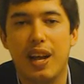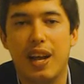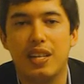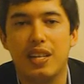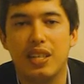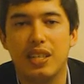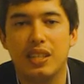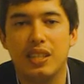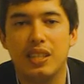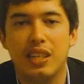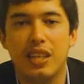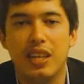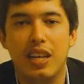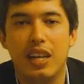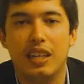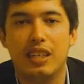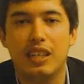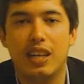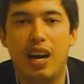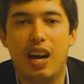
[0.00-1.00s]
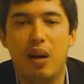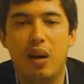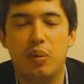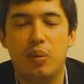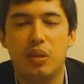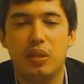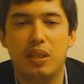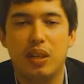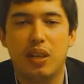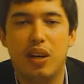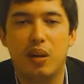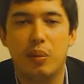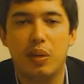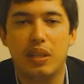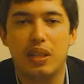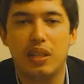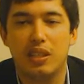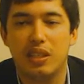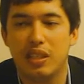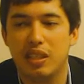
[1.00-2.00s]
ending in Abu
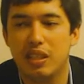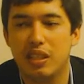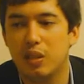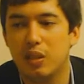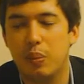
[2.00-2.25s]
Dhabi this year.